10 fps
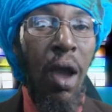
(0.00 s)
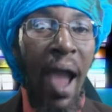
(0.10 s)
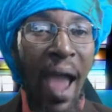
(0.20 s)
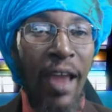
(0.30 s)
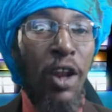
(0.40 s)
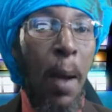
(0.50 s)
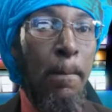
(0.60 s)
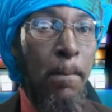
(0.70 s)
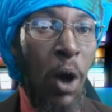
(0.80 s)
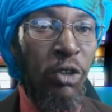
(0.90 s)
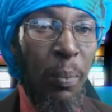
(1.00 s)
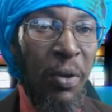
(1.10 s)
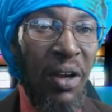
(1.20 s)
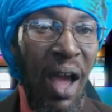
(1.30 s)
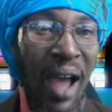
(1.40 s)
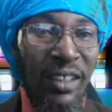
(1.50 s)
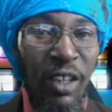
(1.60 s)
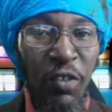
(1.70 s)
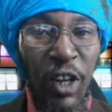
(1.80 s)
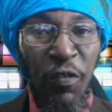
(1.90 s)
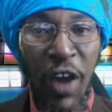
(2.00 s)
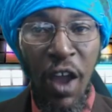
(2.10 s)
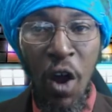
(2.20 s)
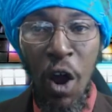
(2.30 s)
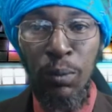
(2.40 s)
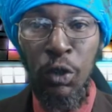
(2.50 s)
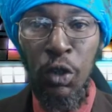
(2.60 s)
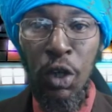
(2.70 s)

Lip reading: and multiple activity firearms,